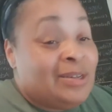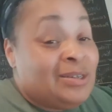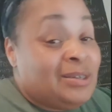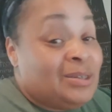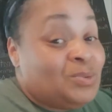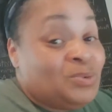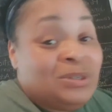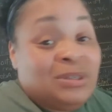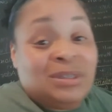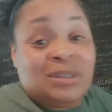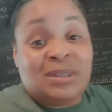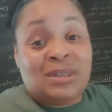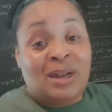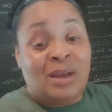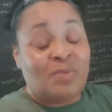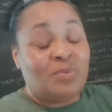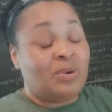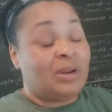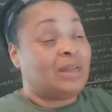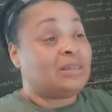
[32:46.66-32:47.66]
I just wanted to
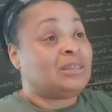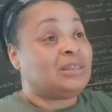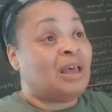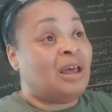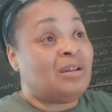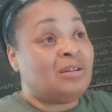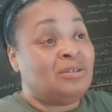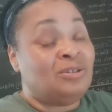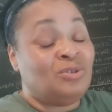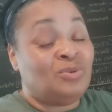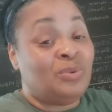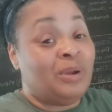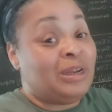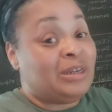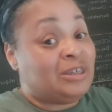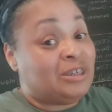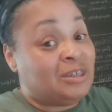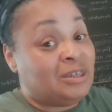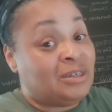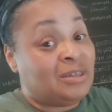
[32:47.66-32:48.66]
see that when I saw the
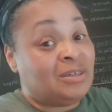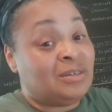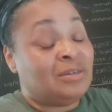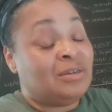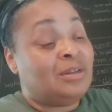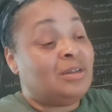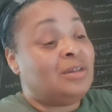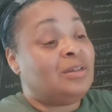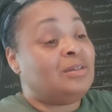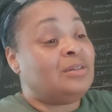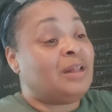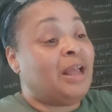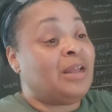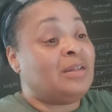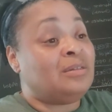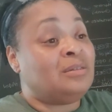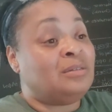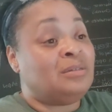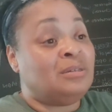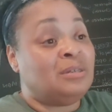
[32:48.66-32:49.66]
direction,
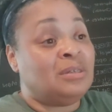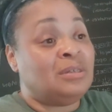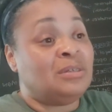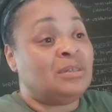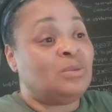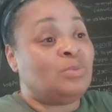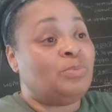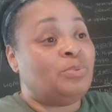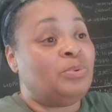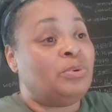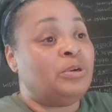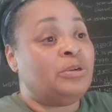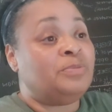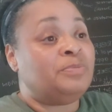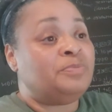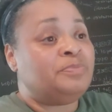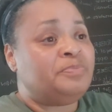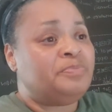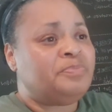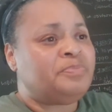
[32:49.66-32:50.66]
like this is
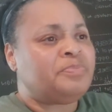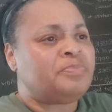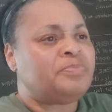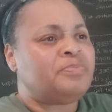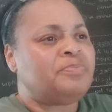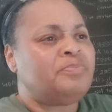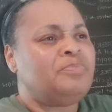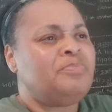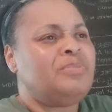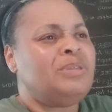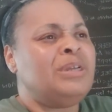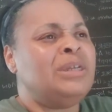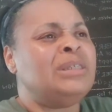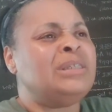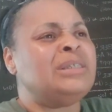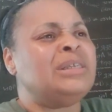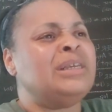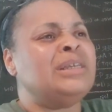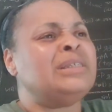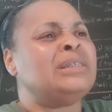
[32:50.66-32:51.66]
important.
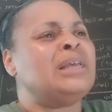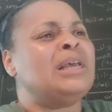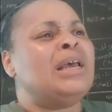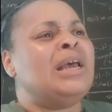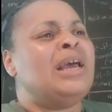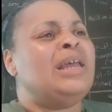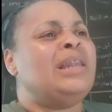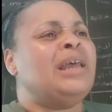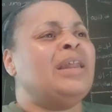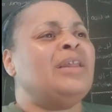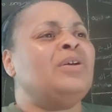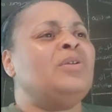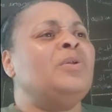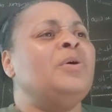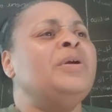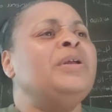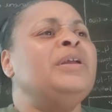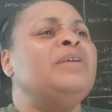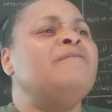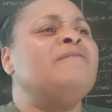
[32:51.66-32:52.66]
It says, Now the
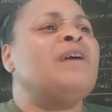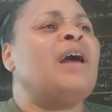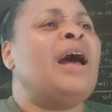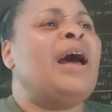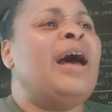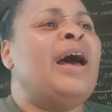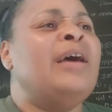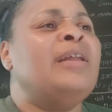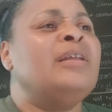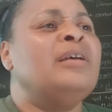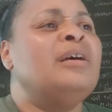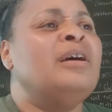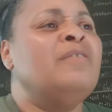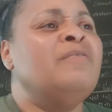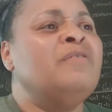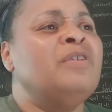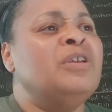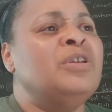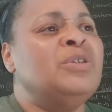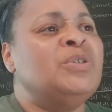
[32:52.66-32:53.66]
glory of God
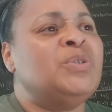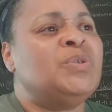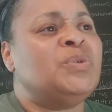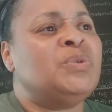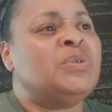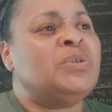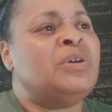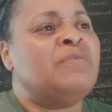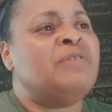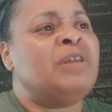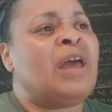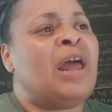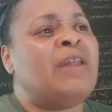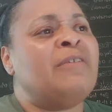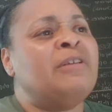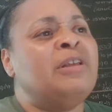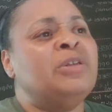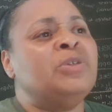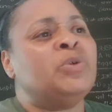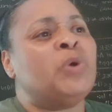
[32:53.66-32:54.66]
of Israel, of the
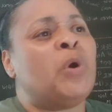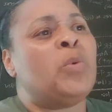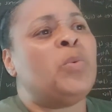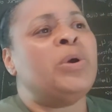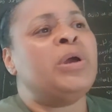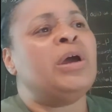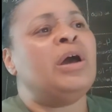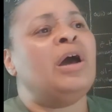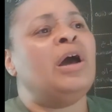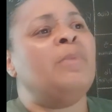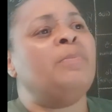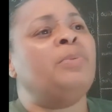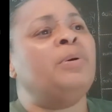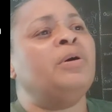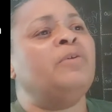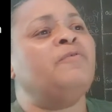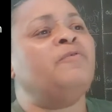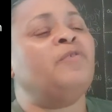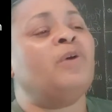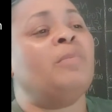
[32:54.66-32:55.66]
God of Israel, went
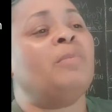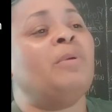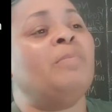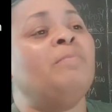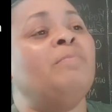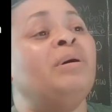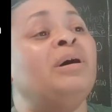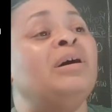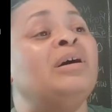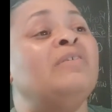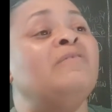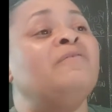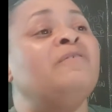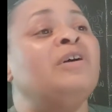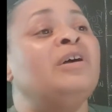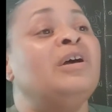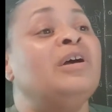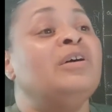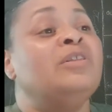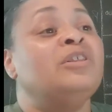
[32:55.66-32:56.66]
up from
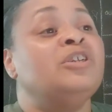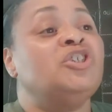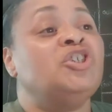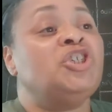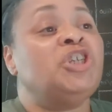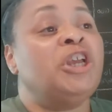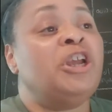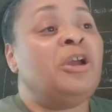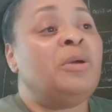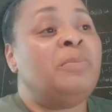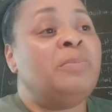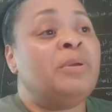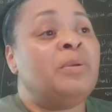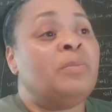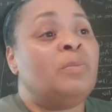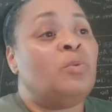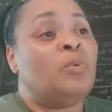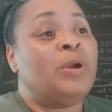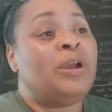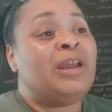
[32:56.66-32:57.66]
above the
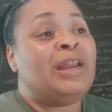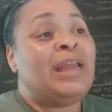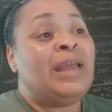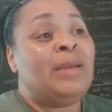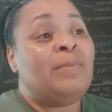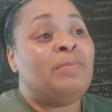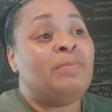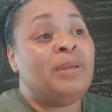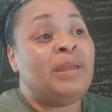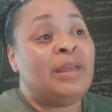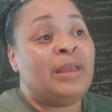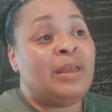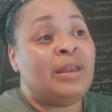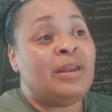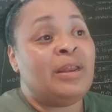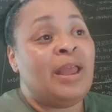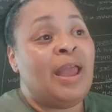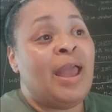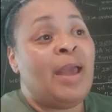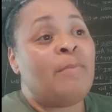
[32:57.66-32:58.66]
cherubim where it had
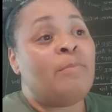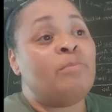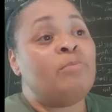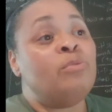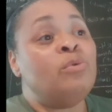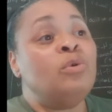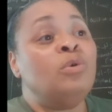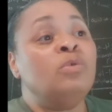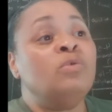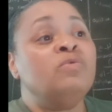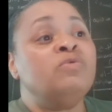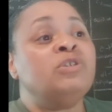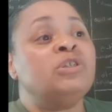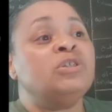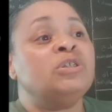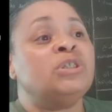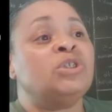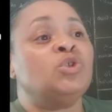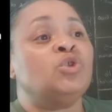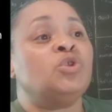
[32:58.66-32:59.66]
been and
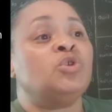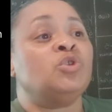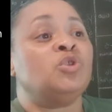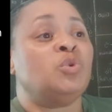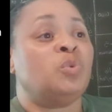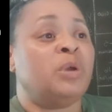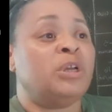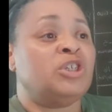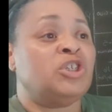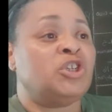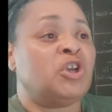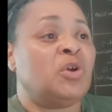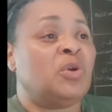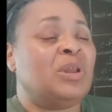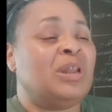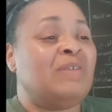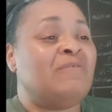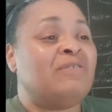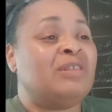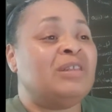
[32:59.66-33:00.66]
moved to the threshold